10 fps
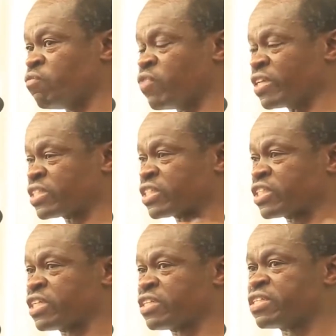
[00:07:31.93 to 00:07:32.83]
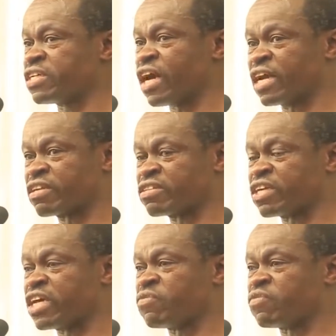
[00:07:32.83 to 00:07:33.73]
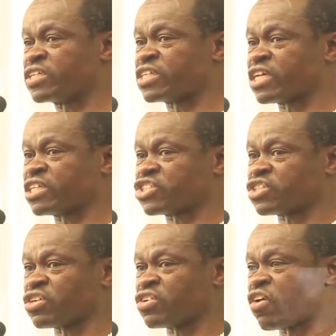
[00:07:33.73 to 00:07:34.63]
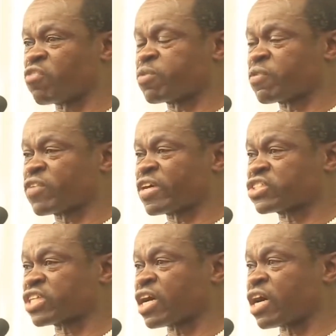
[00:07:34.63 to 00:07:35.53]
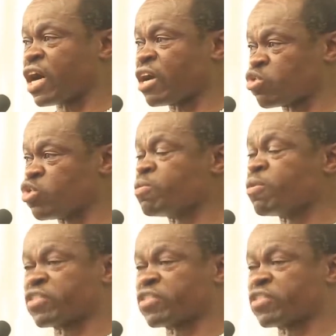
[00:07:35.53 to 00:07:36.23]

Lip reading: visited at the invitation of Professor Harub